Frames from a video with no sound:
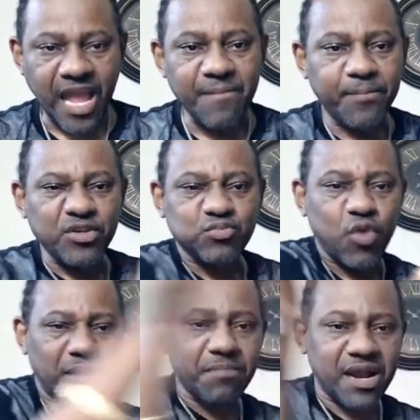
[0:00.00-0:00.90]
And plus
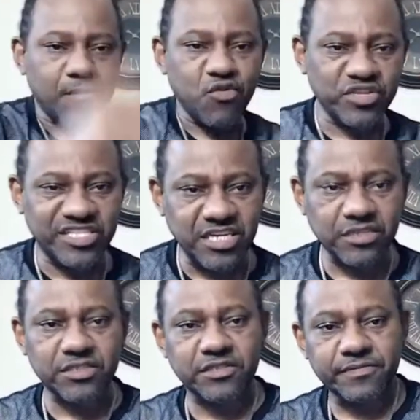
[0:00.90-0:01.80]
one bag of more
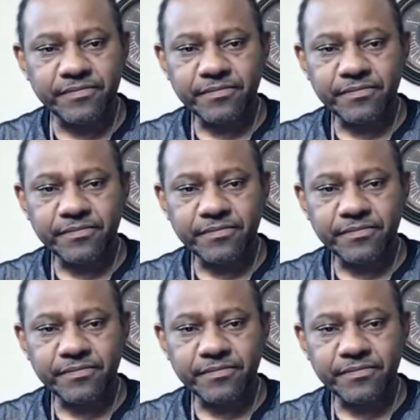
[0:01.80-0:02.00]
things.